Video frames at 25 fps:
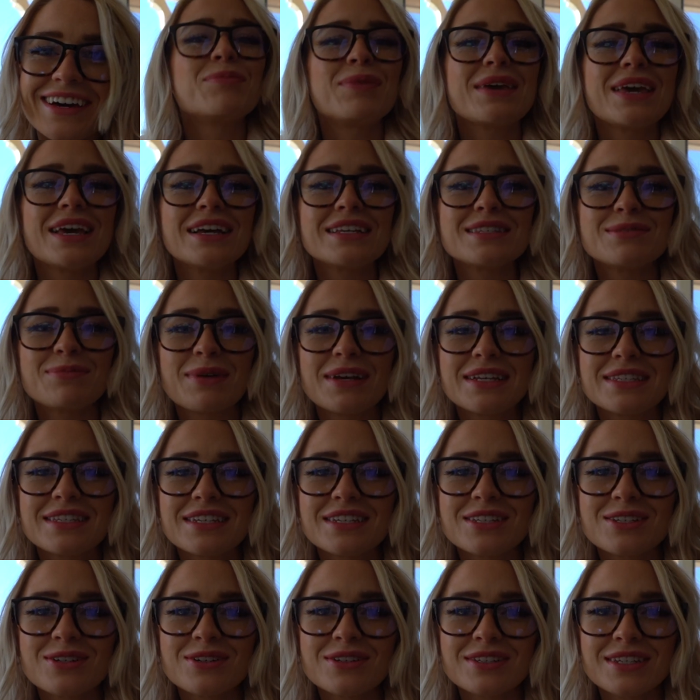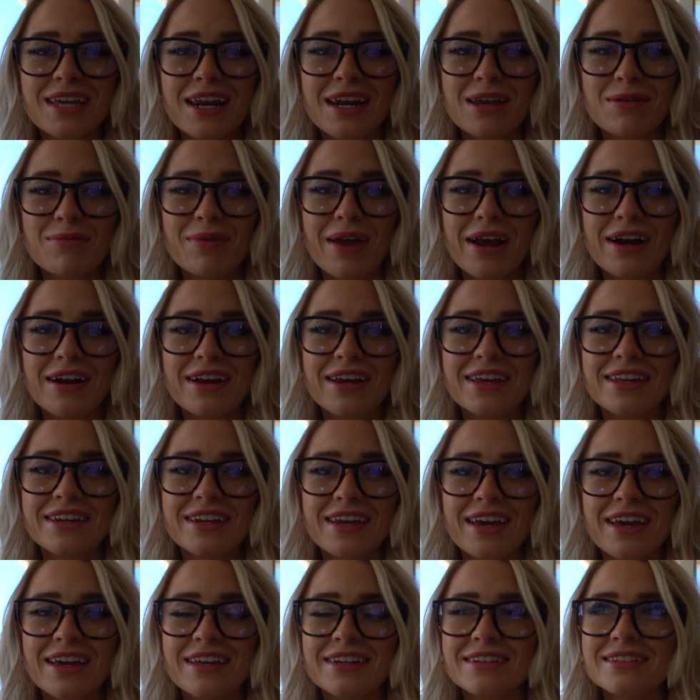because my sister's getting
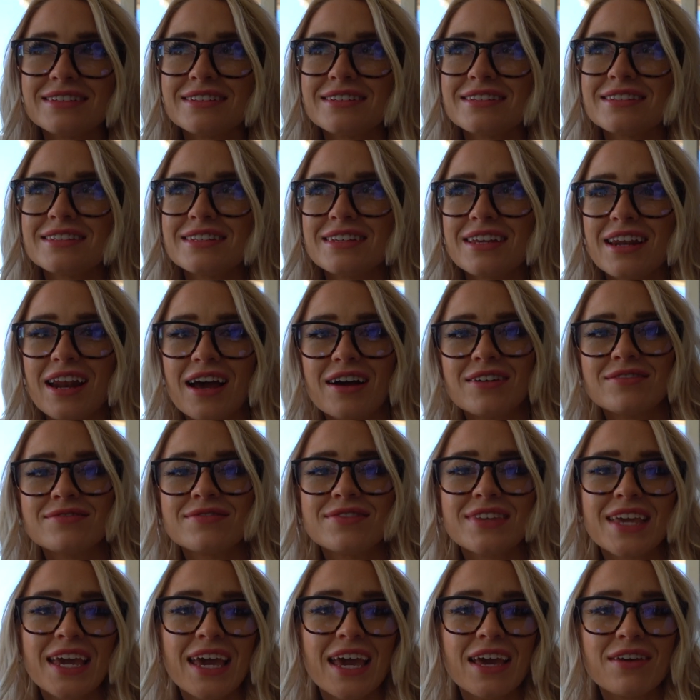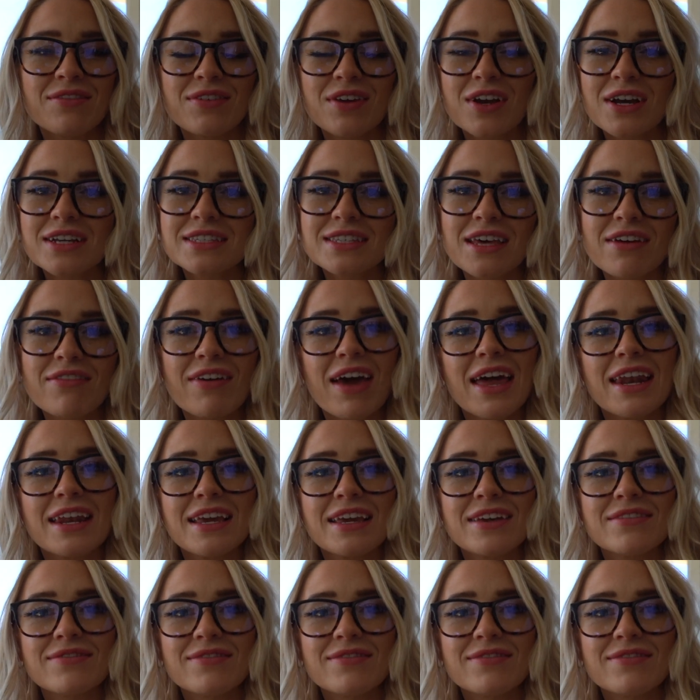married and, you know, if you guys have any